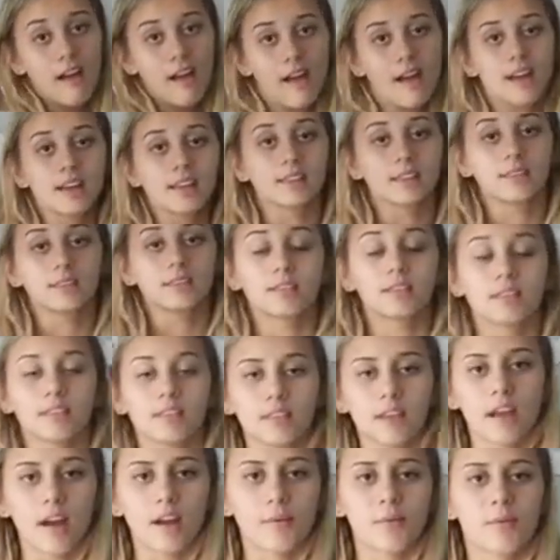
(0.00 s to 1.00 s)
And
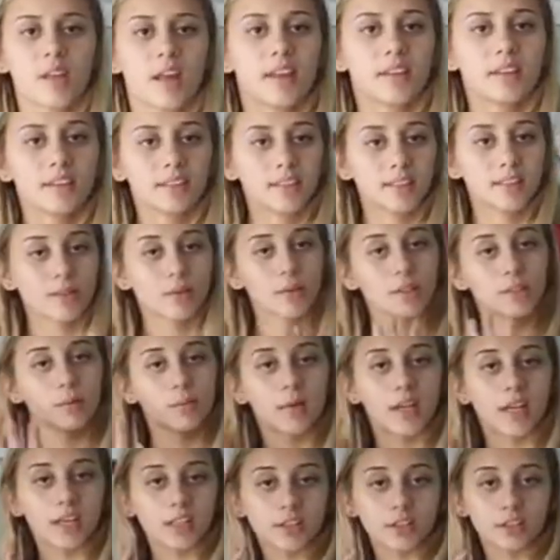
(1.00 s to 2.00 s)
yeah, this is what the
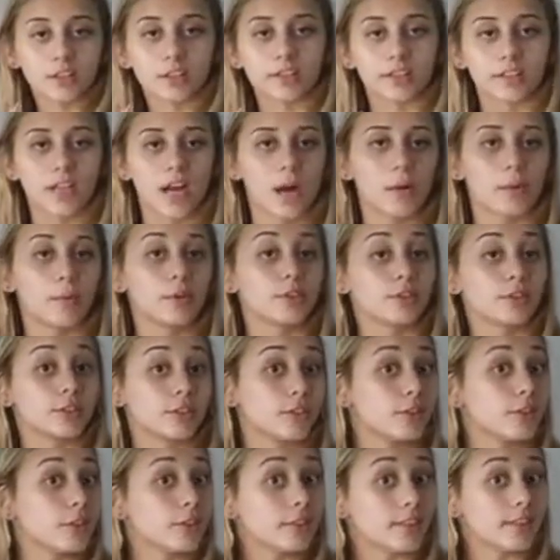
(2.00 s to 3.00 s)
picture looks like. We'll
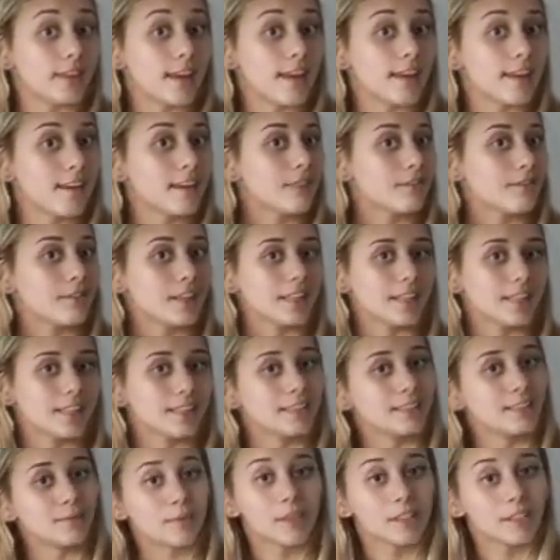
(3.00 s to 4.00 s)
soon see if it
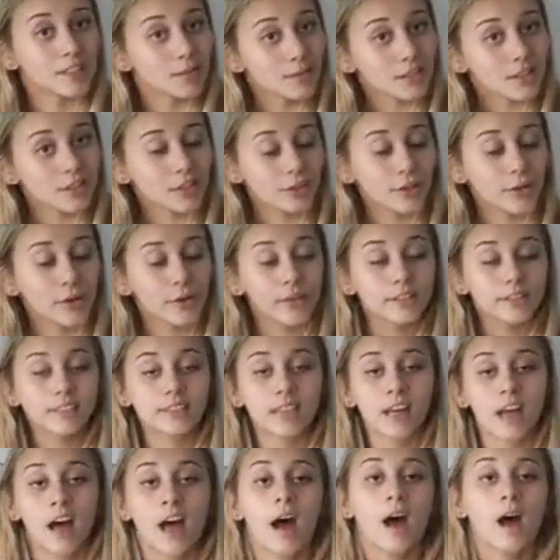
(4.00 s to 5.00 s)
is meant to be
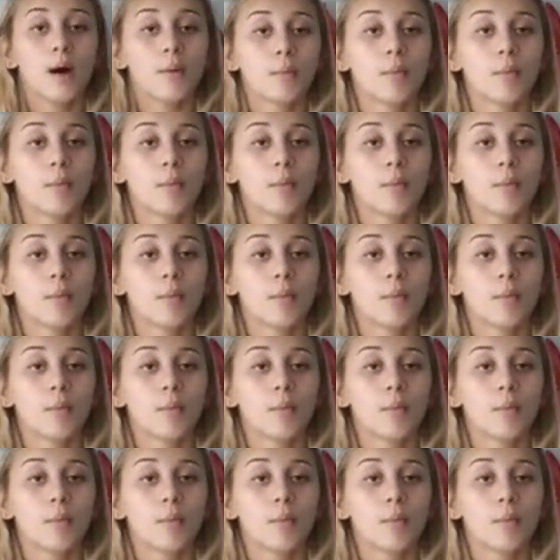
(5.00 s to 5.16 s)
shorts